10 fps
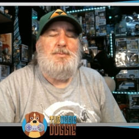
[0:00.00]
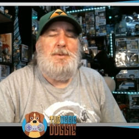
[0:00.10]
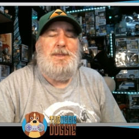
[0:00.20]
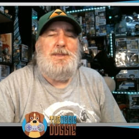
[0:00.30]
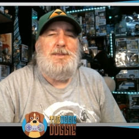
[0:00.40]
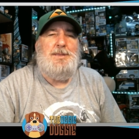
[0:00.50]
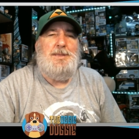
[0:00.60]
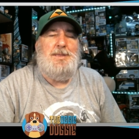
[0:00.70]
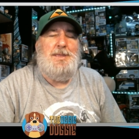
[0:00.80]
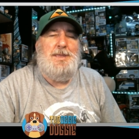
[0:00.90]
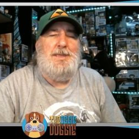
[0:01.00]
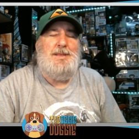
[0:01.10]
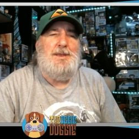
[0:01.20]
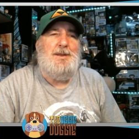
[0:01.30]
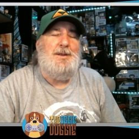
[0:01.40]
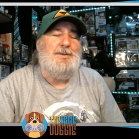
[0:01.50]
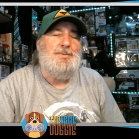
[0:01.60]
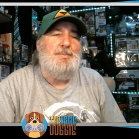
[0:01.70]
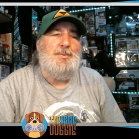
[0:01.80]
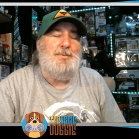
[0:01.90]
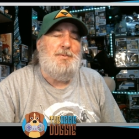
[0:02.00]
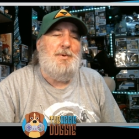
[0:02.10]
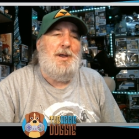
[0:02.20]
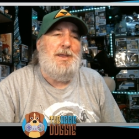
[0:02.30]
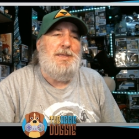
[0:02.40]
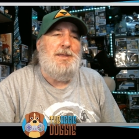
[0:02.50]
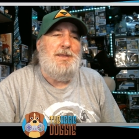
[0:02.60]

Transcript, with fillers: but he, he did us right.